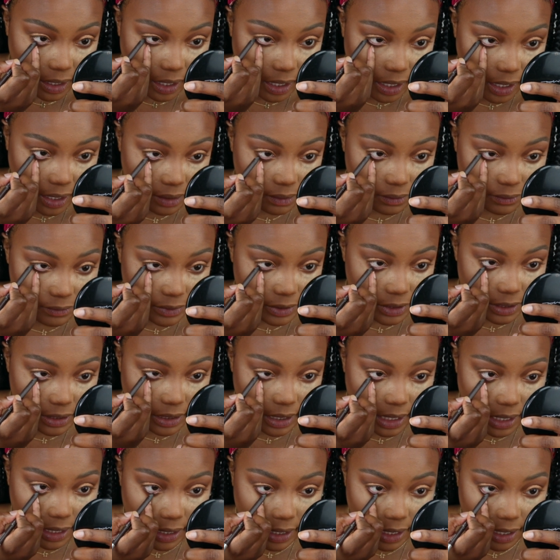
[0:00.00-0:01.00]
I don't really
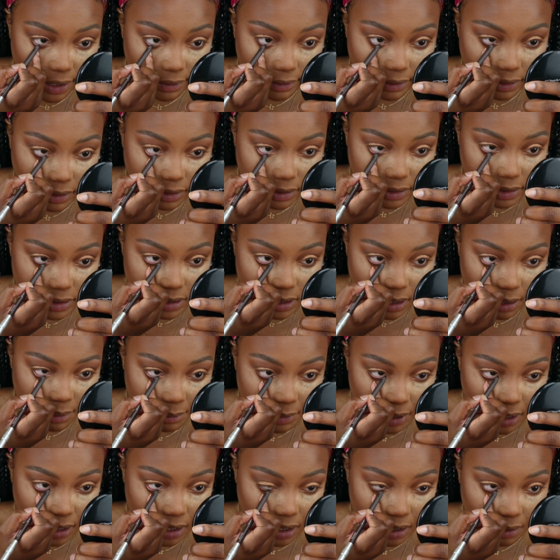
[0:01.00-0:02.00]
like how it looks on
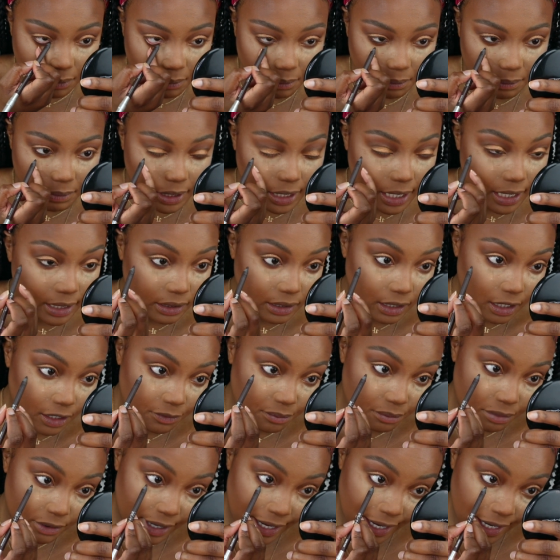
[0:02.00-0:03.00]
me, but I
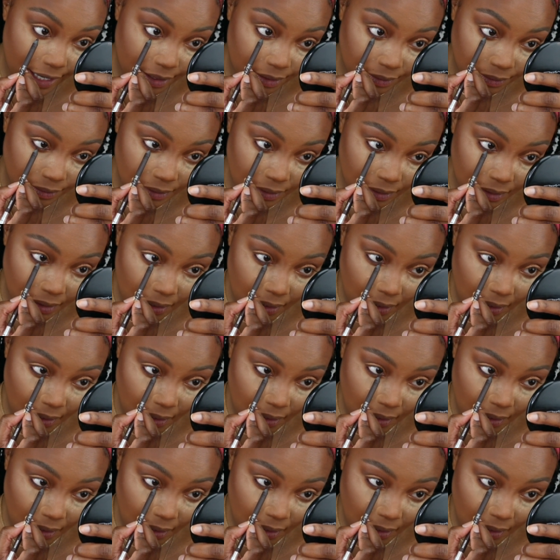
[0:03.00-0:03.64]
love brown.